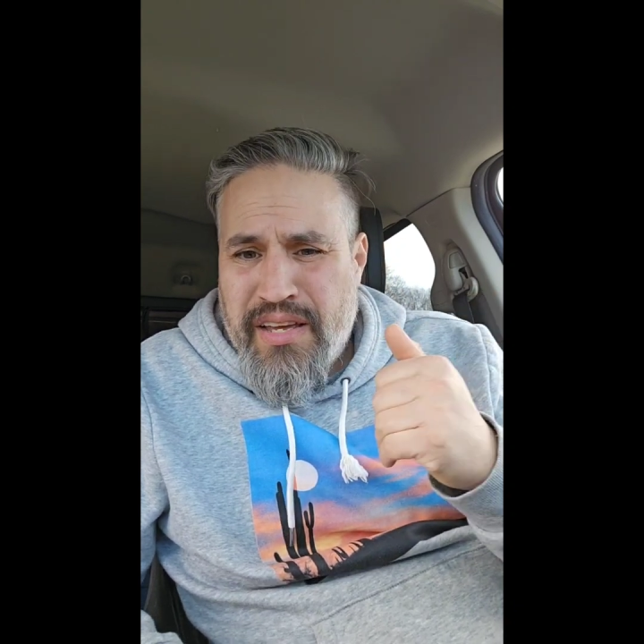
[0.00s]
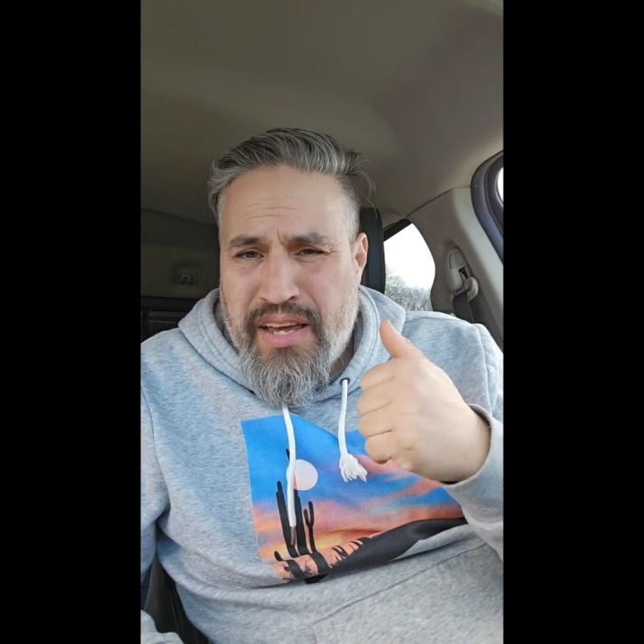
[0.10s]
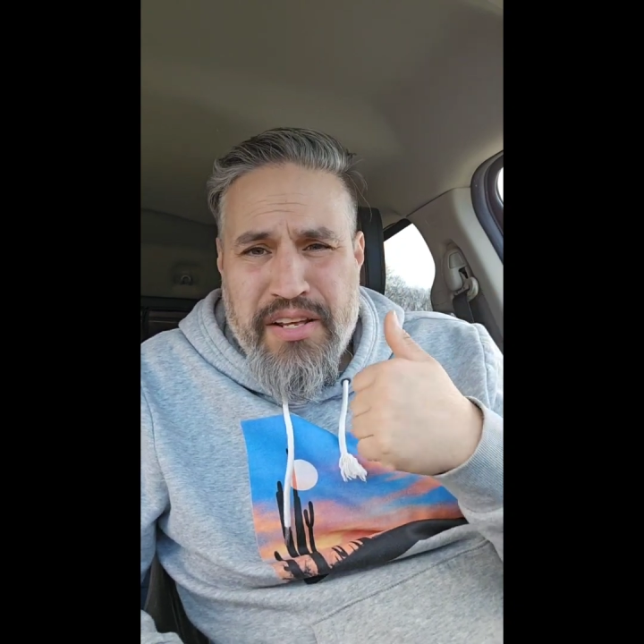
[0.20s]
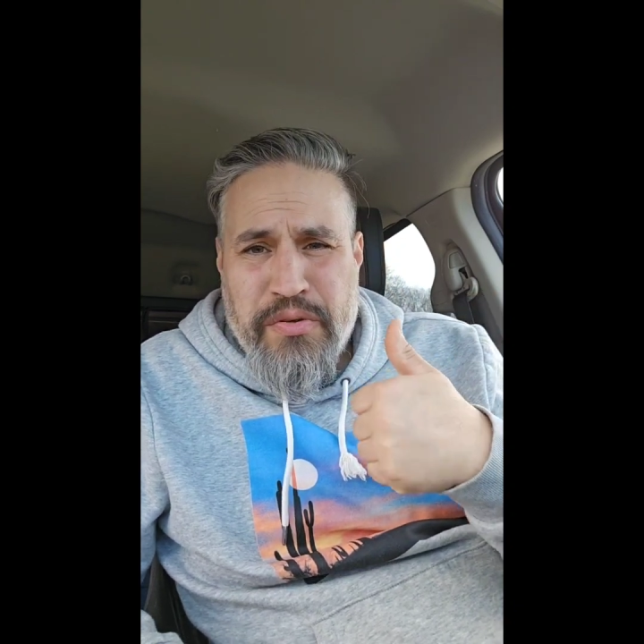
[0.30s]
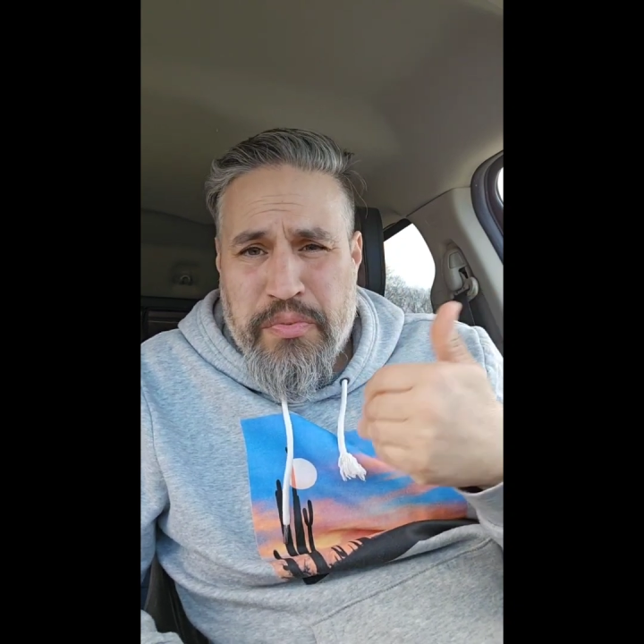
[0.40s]

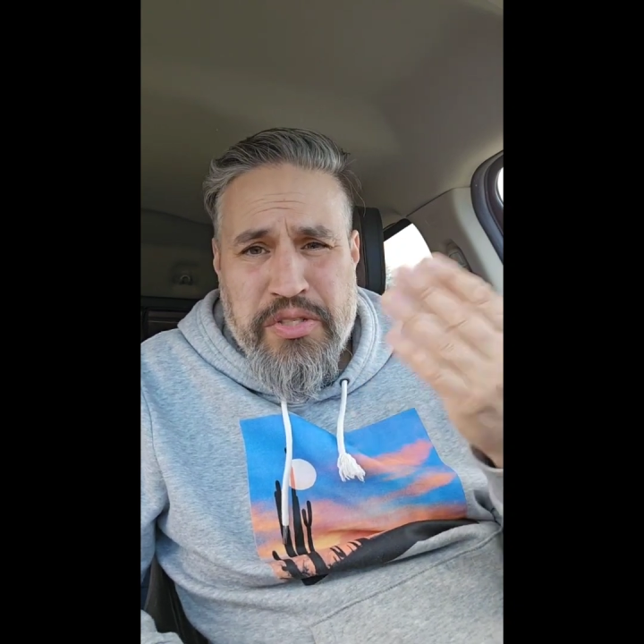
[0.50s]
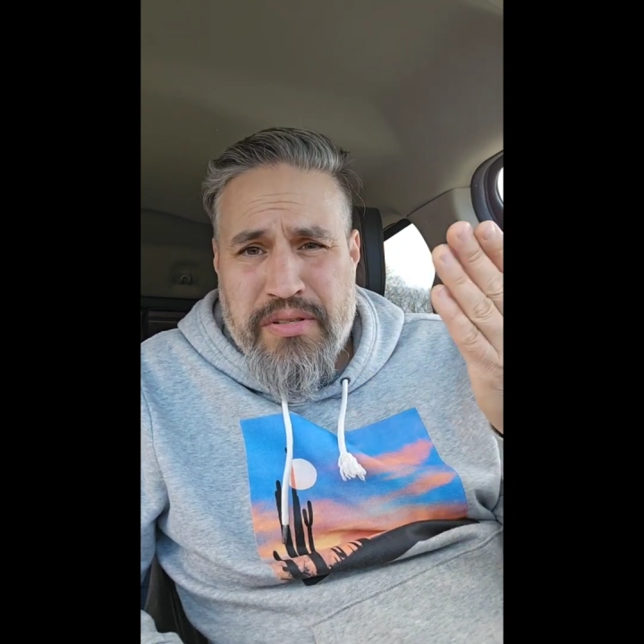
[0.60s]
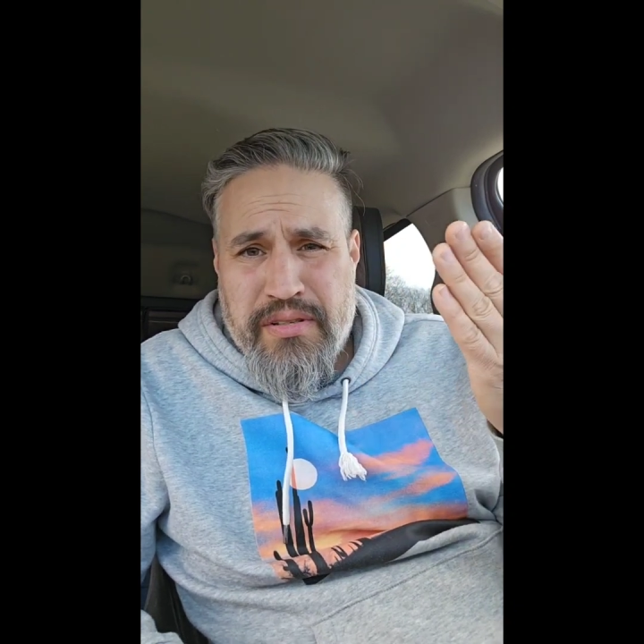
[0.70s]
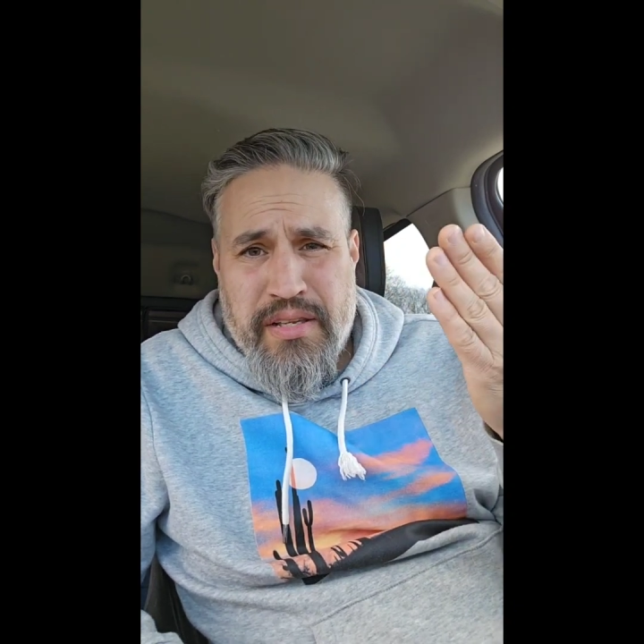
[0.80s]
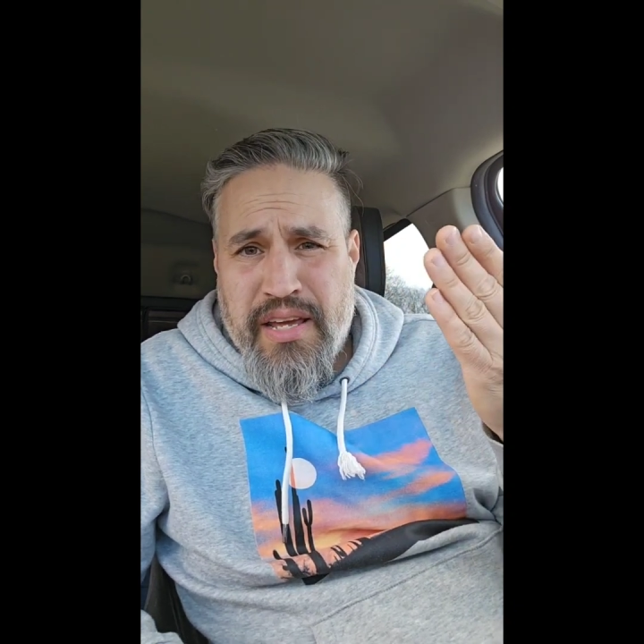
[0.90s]
And it
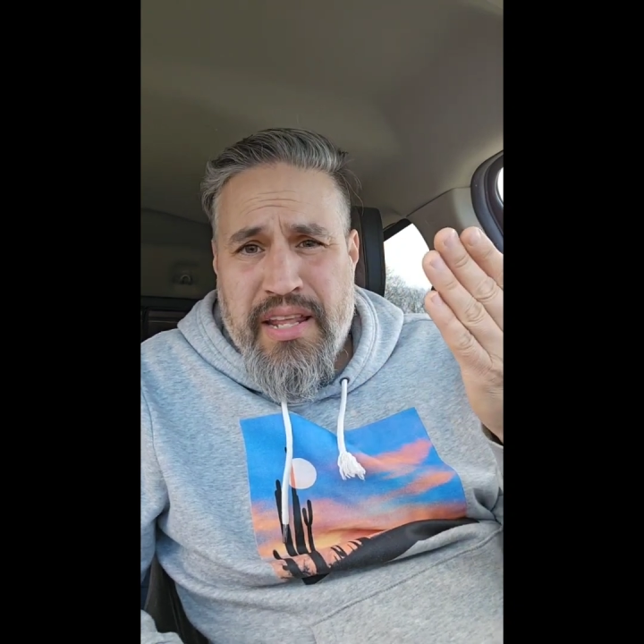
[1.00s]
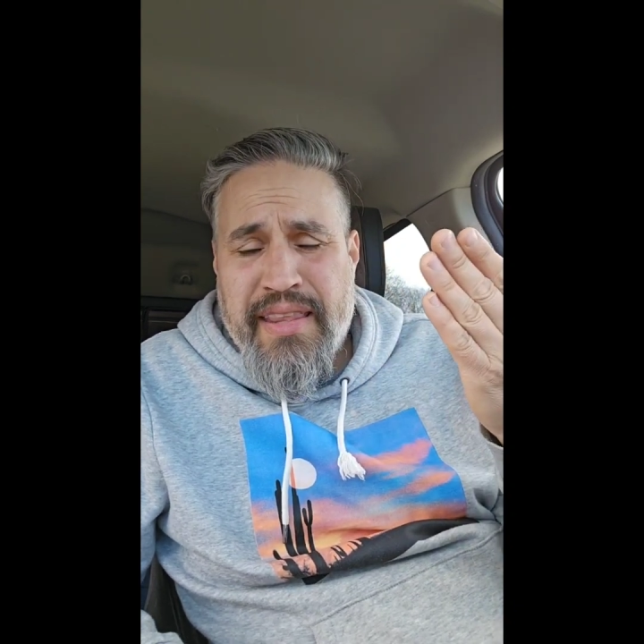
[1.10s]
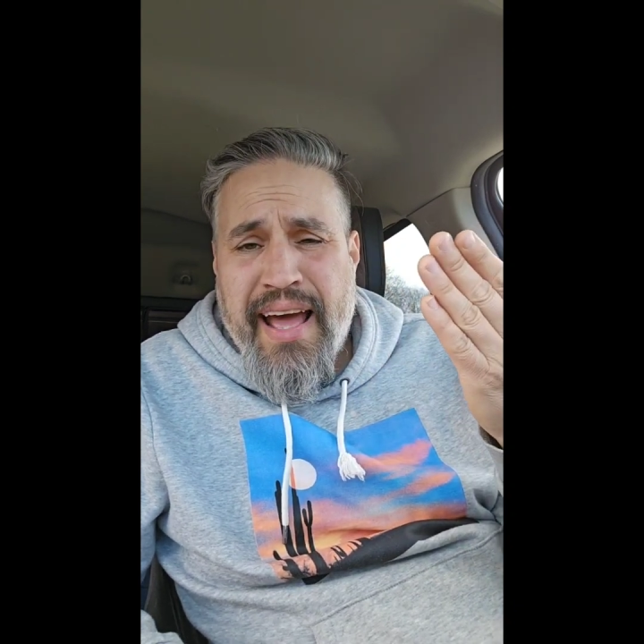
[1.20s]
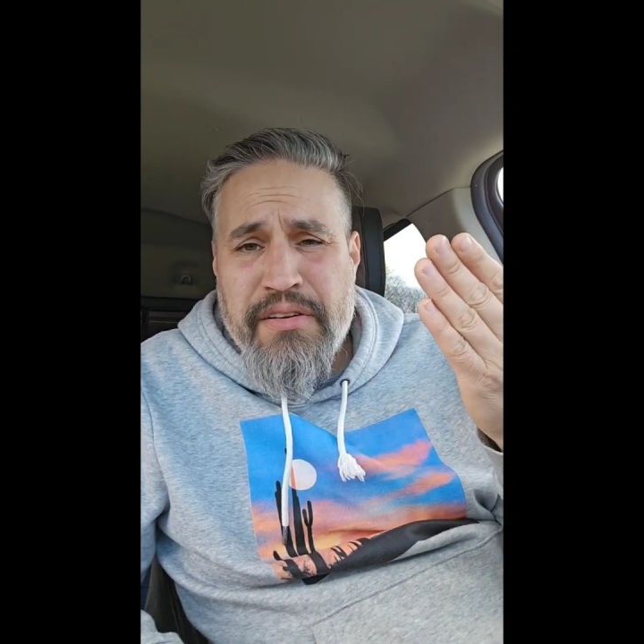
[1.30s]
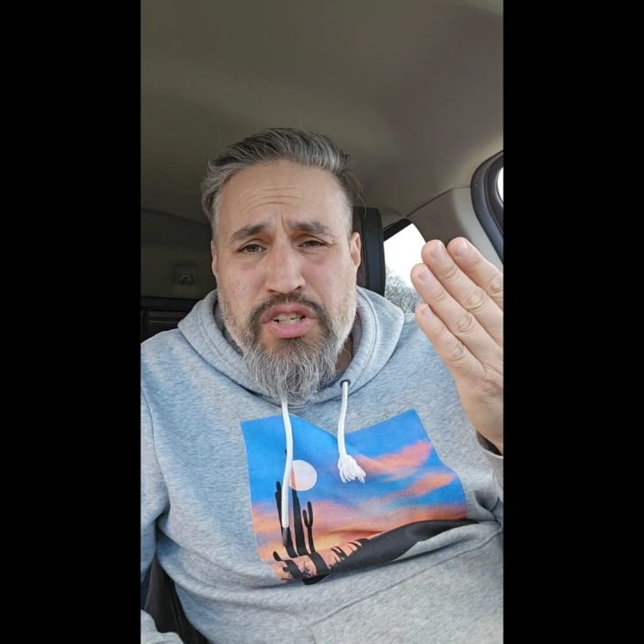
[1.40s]
was, and that